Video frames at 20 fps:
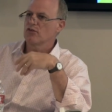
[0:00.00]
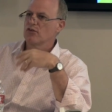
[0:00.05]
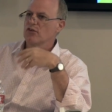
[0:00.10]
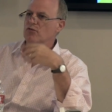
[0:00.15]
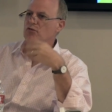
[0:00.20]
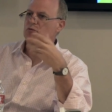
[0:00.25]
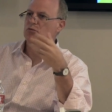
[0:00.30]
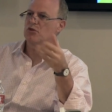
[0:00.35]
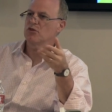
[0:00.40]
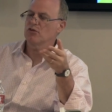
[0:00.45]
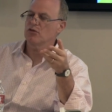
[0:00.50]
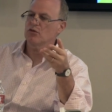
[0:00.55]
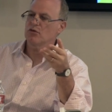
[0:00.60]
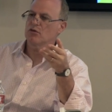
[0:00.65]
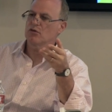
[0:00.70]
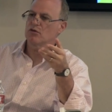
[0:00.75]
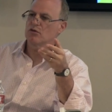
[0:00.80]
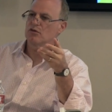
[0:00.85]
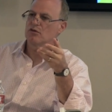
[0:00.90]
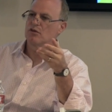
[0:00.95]
civil
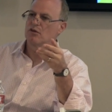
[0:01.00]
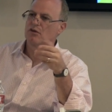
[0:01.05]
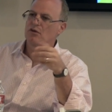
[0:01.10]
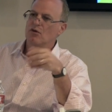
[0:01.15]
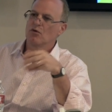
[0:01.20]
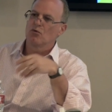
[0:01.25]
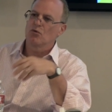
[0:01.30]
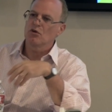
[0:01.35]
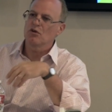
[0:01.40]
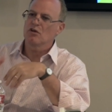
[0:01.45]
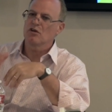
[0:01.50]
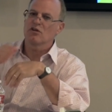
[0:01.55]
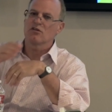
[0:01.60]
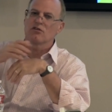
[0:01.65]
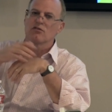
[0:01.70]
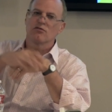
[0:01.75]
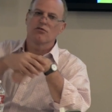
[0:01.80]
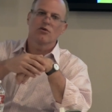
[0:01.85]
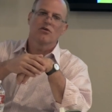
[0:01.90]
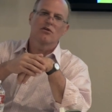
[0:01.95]
material wouldn't
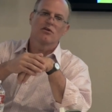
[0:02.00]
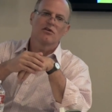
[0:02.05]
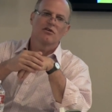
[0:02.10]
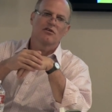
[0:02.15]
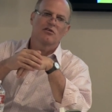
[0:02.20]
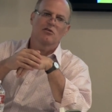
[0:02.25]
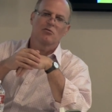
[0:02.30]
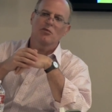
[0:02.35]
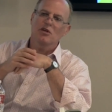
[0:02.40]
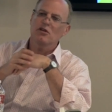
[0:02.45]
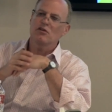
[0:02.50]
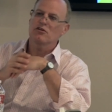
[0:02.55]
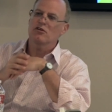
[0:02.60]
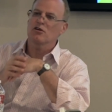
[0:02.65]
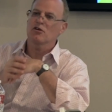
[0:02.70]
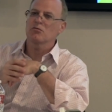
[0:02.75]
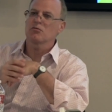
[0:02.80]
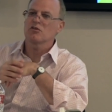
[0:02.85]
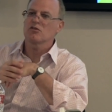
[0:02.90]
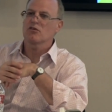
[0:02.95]
get diverted into
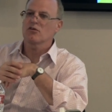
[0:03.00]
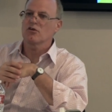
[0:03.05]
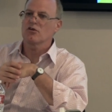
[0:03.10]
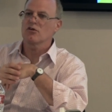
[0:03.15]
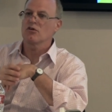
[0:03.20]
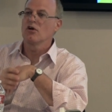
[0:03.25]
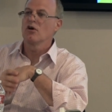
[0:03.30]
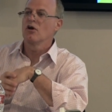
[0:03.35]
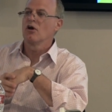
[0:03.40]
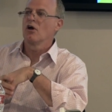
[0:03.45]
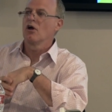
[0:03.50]
military material